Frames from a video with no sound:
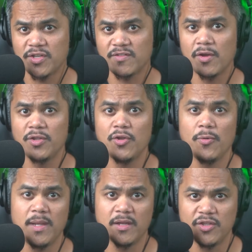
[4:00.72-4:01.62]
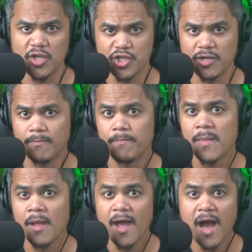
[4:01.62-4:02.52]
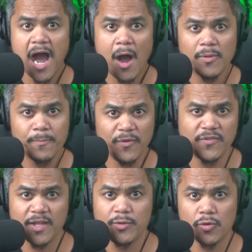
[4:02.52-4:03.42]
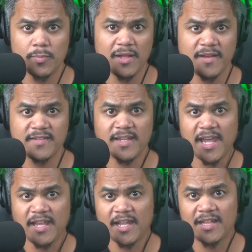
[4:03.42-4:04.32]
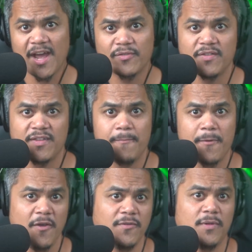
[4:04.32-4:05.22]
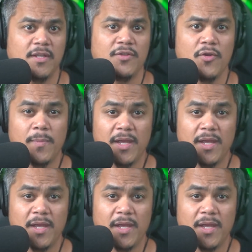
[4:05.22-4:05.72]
is the Adobe Audition. I will boost and normalize the gain and loudness in post with Adobe